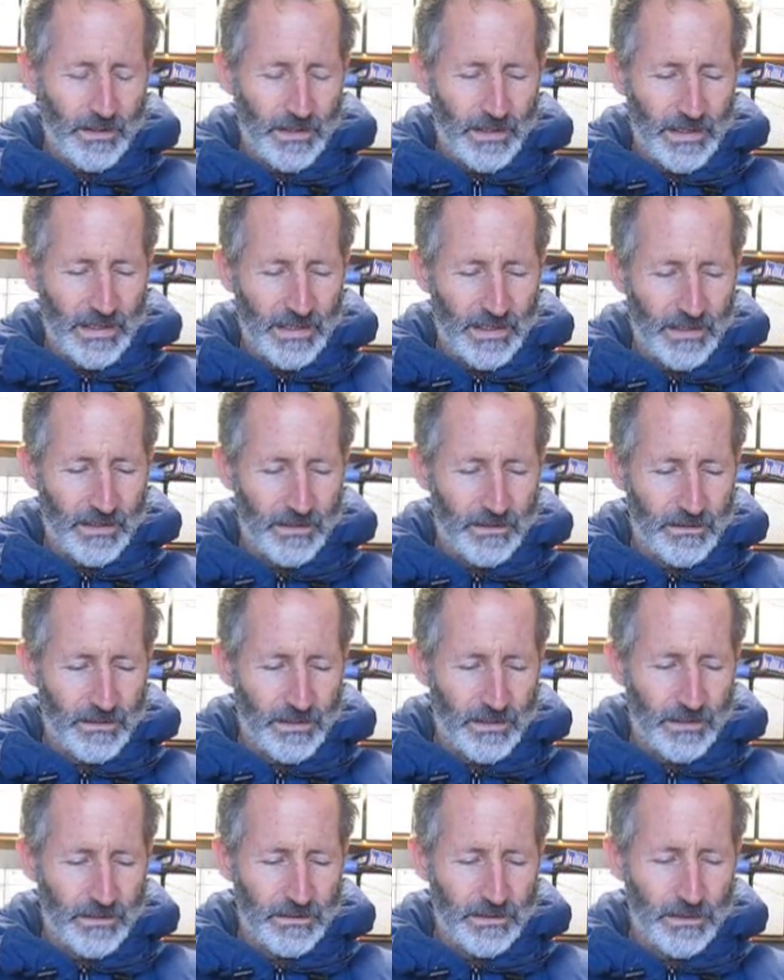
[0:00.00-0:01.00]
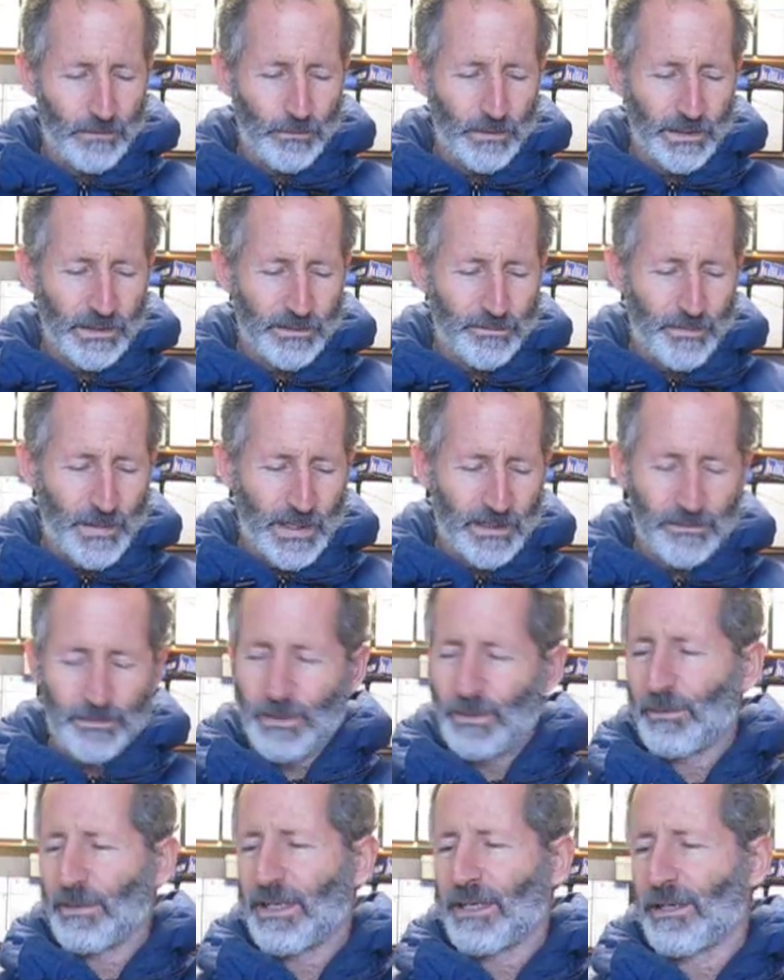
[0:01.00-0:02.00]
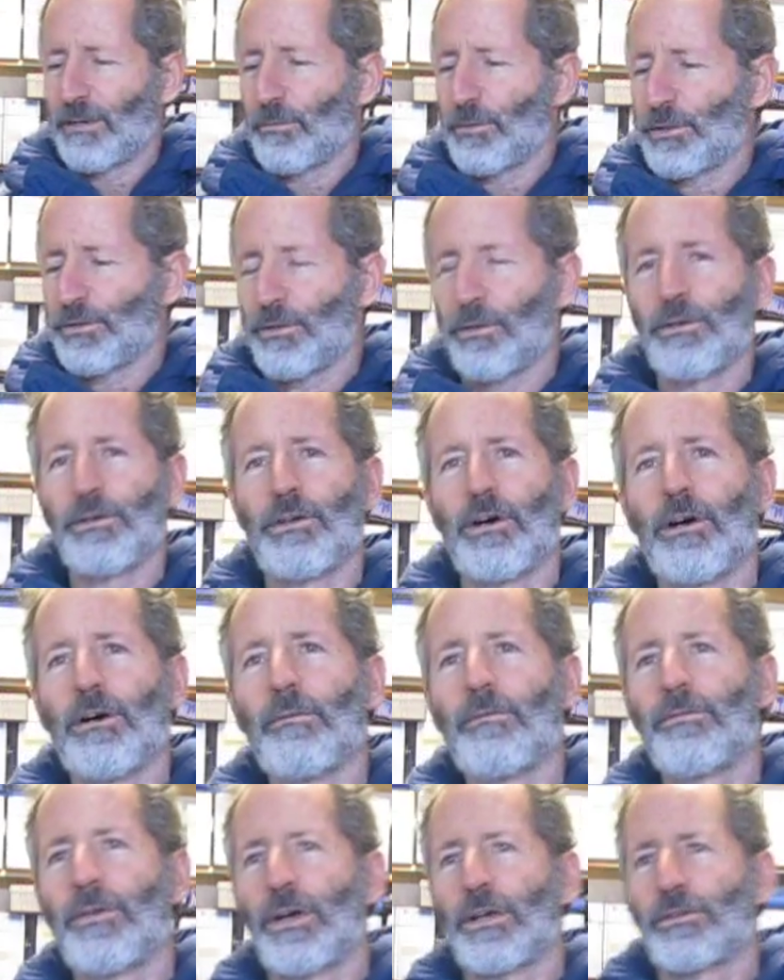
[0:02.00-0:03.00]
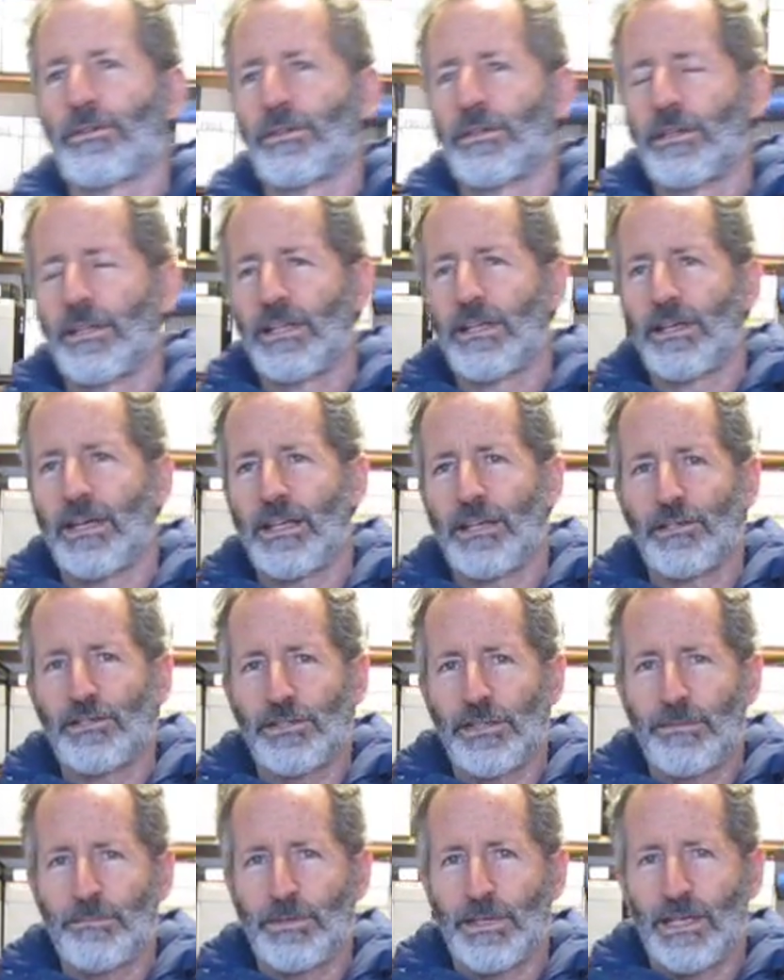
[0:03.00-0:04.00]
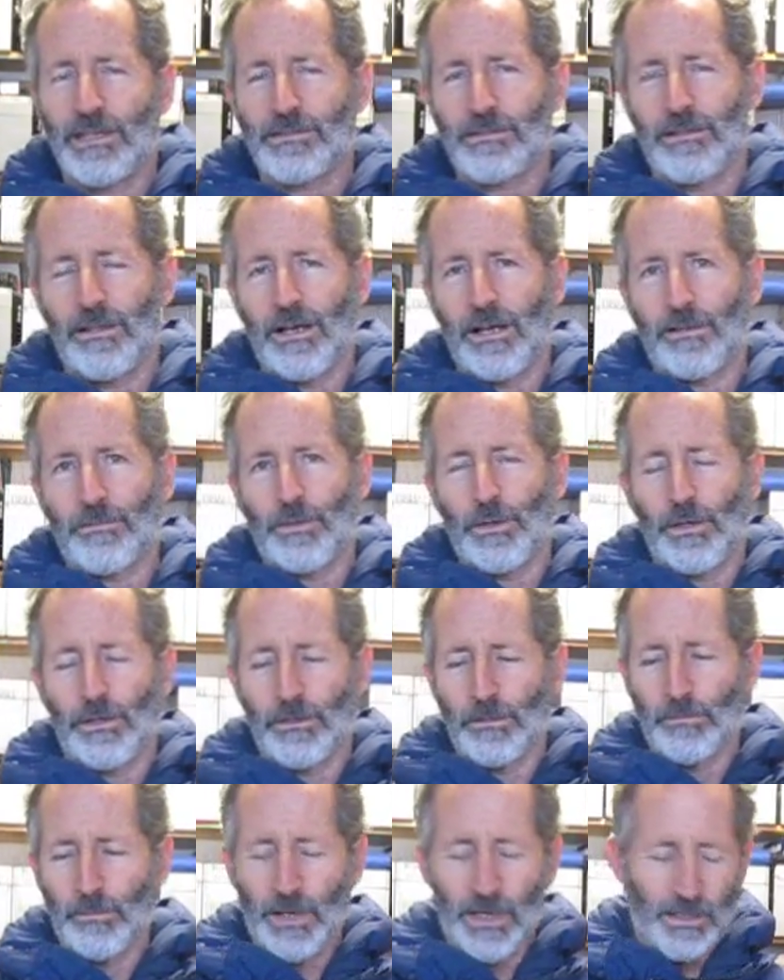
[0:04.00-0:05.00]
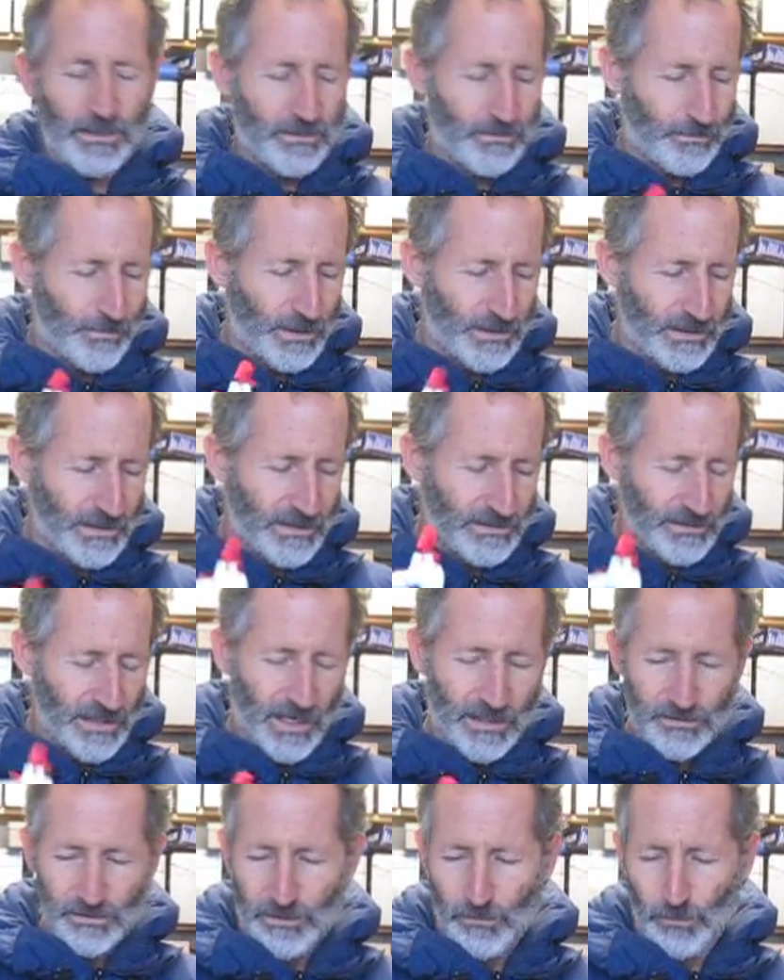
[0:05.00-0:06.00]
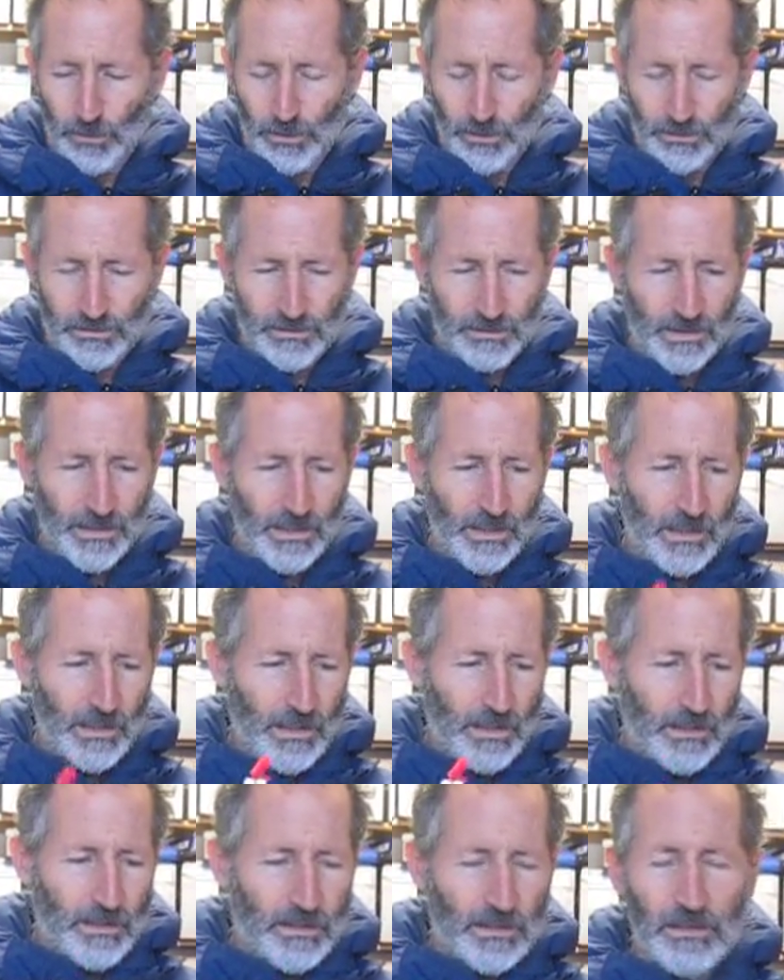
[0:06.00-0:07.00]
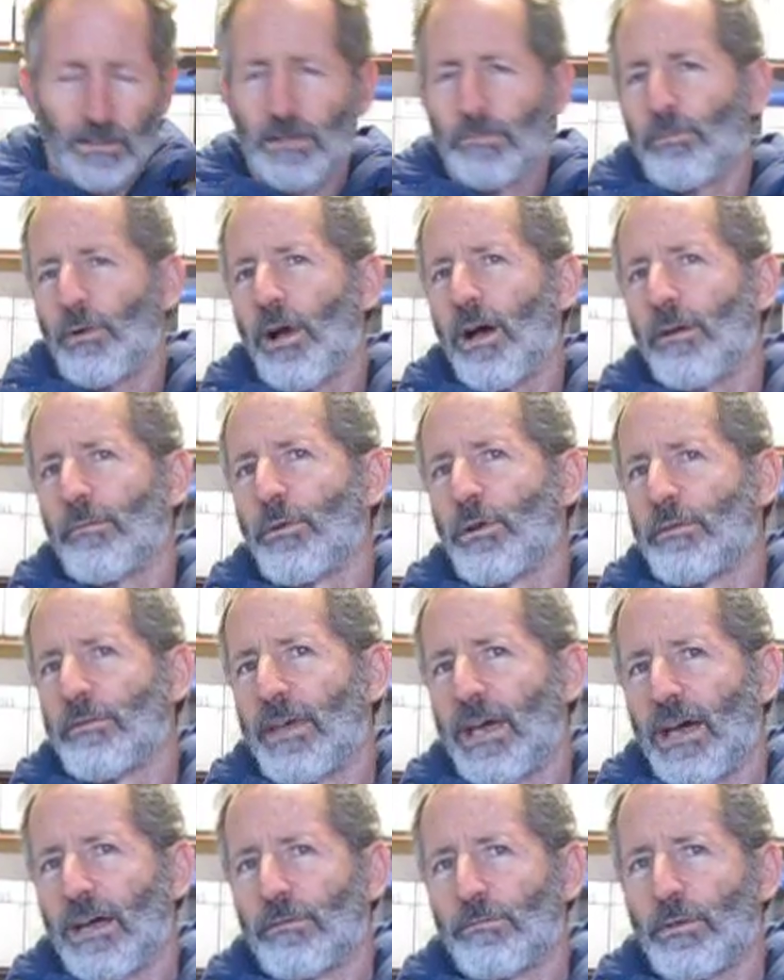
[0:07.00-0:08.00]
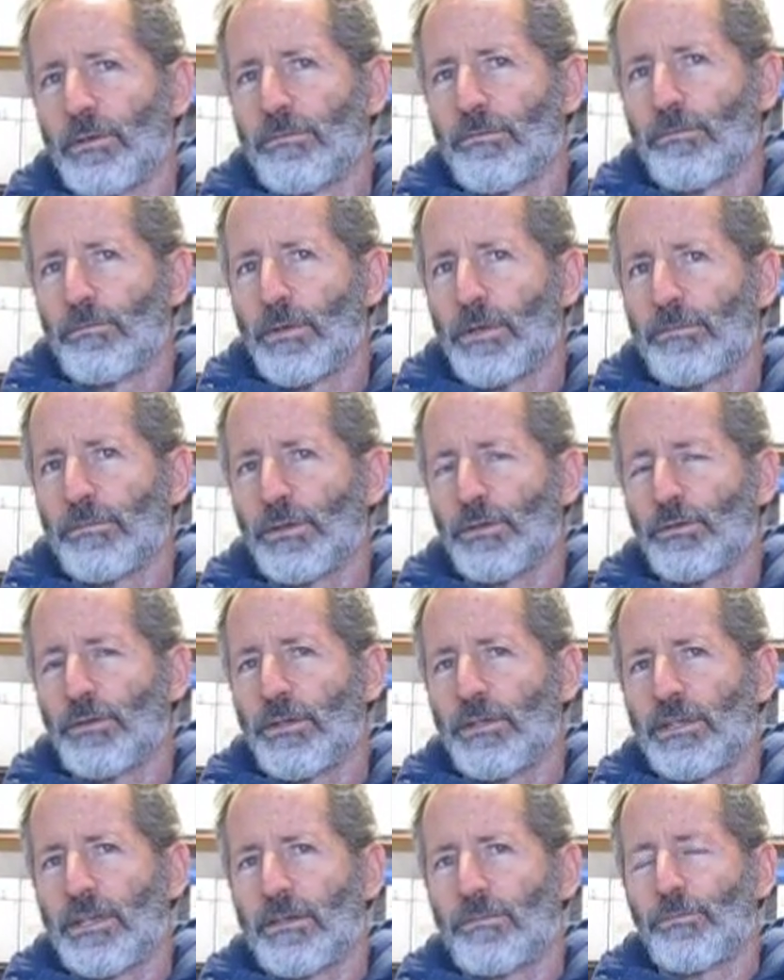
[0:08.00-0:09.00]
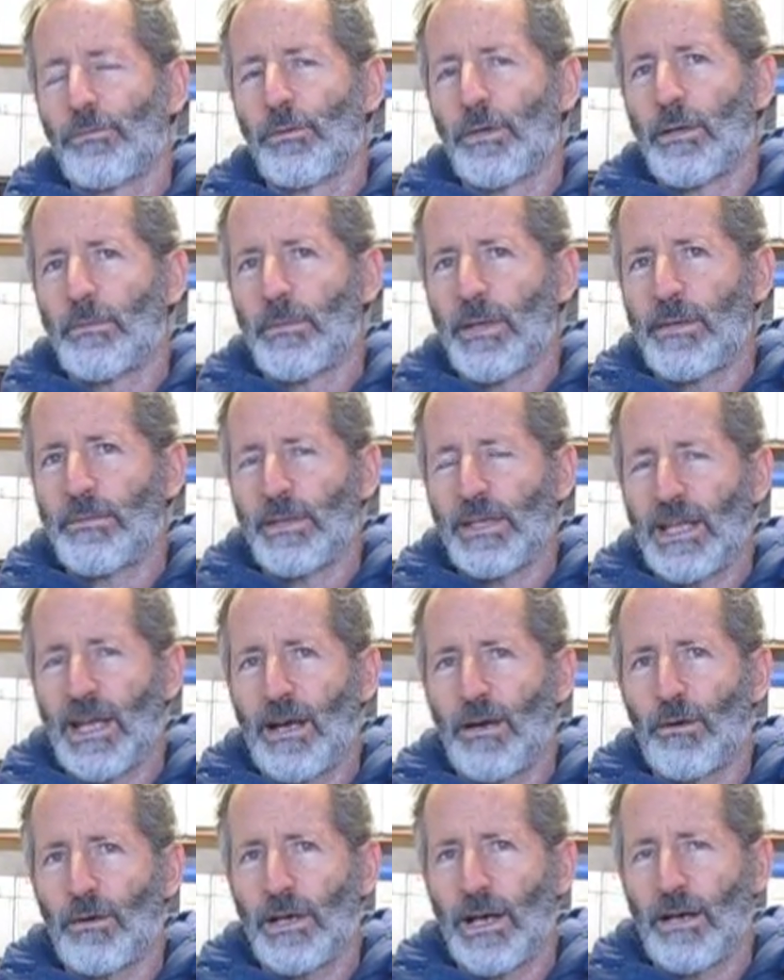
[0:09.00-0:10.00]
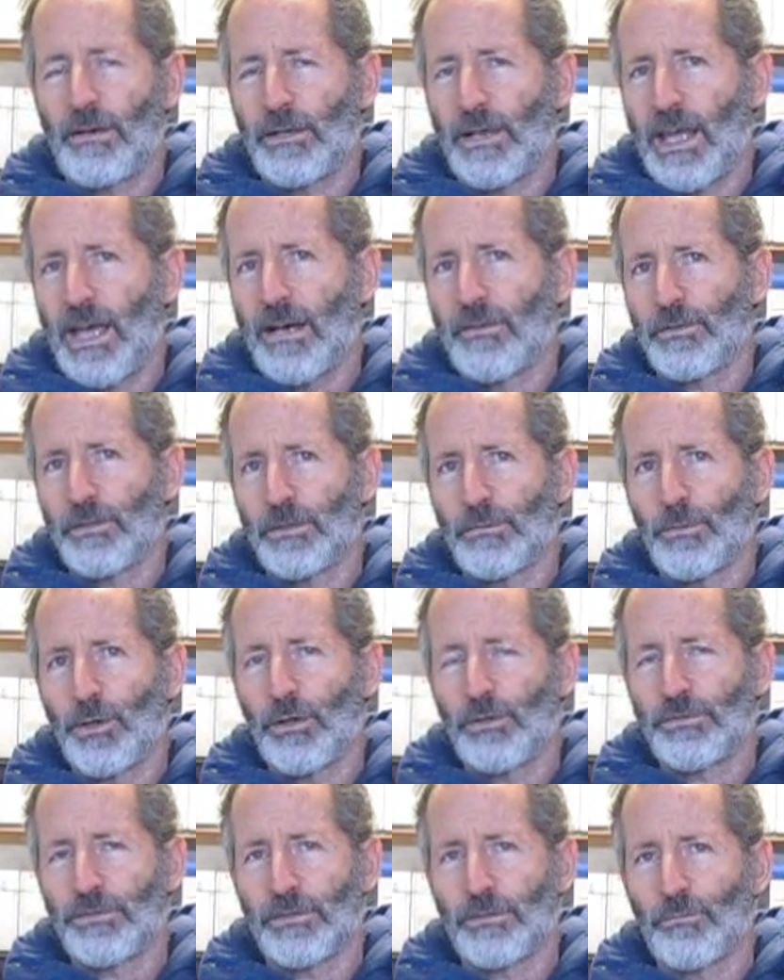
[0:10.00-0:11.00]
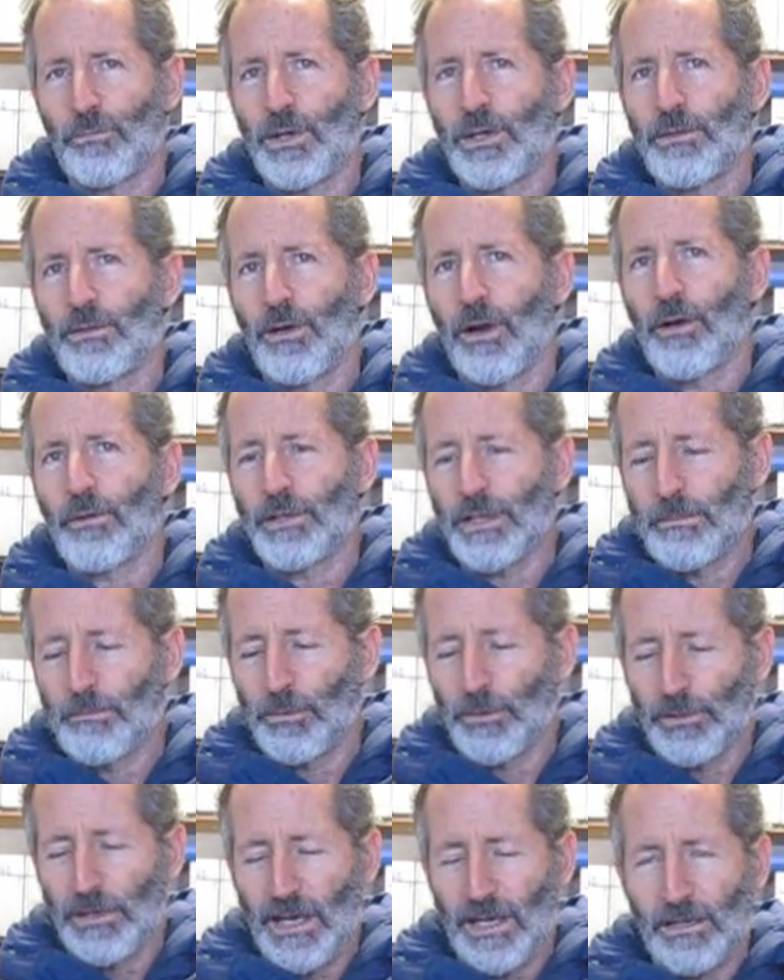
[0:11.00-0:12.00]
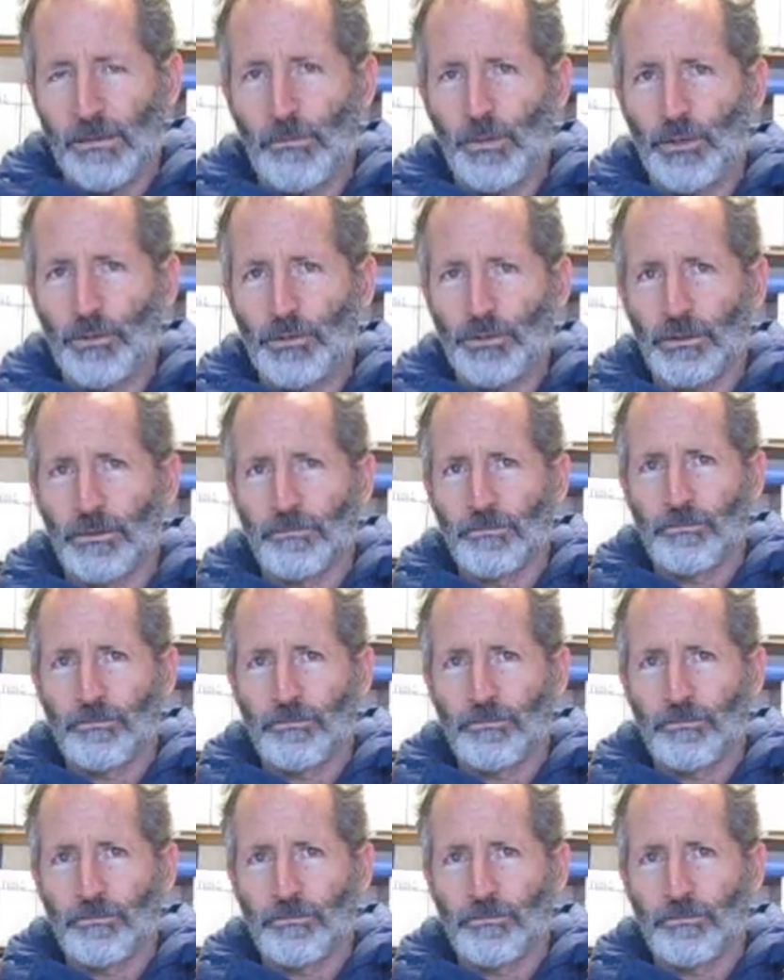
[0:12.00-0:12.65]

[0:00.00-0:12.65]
And you would expect to be able to get a return to home function and a GPS lock for 100 bucks, but this actually works. The only problem we've had, we flew the thing for what, maybe an hour and a half at the most, and already burned out a motor.